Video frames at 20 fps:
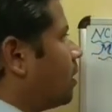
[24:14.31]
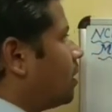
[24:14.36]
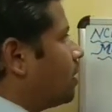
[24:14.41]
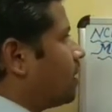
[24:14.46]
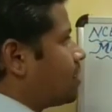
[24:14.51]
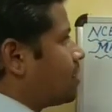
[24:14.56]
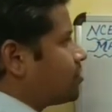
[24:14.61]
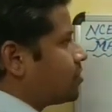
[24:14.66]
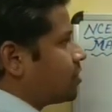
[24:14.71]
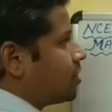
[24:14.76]

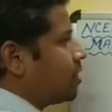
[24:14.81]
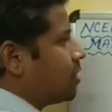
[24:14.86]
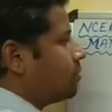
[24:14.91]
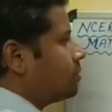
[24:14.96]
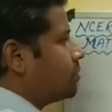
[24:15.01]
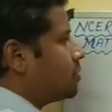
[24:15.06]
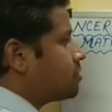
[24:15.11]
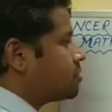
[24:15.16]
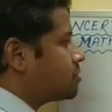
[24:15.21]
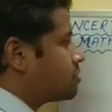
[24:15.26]
Rational
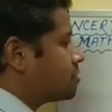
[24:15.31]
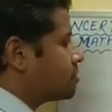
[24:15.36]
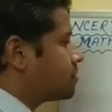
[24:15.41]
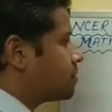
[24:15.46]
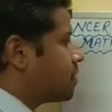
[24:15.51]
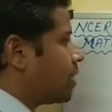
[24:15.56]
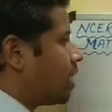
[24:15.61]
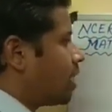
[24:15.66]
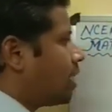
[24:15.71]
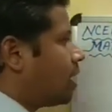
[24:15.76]
numbers
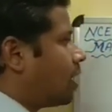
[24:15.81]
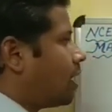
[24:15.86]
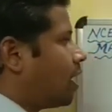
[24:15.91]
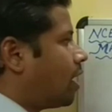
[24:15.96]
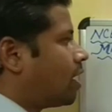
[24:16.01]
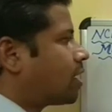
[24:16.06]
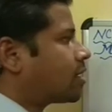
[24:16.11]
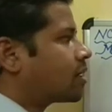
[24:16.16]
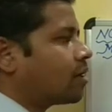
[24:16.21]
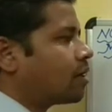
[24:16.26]

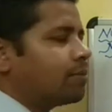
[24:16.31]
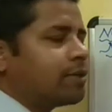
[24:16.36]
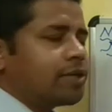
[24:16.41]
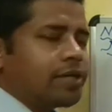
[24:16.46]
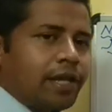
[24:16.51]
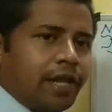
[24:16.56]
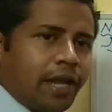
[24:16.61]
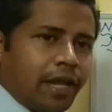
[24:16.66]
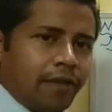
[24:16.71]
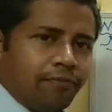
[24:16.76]
are
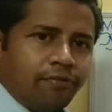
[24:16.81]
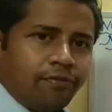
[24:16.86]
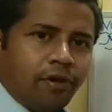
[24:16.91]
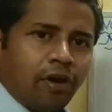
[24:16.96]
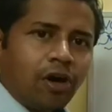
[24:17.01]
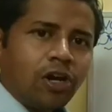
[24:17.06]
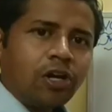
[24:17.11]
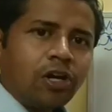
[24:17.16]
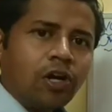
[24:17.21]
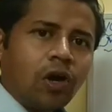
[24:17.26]
commutative
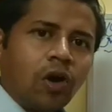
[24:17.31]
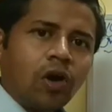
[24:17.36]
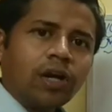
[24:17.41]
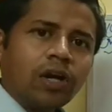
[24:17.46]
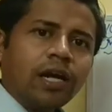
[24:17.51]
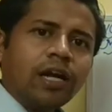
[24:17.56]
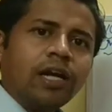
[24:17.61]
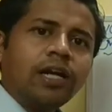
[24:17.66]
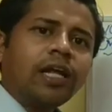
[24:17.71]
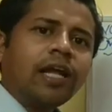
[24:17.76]
or
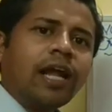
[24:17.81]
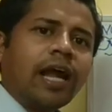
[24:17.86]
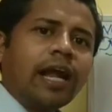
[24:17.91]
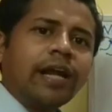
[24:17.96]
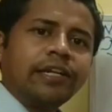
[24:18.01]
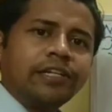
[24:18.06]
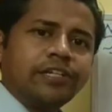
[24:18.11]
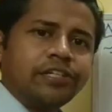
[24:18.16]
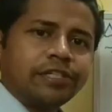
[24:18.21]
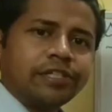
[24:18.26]
not under
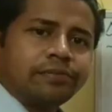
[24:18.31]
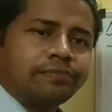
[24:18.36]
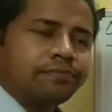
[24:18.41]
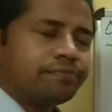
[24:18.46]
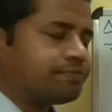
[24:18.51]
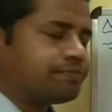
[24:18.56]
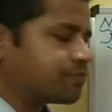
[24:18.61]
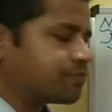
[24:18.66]
addition.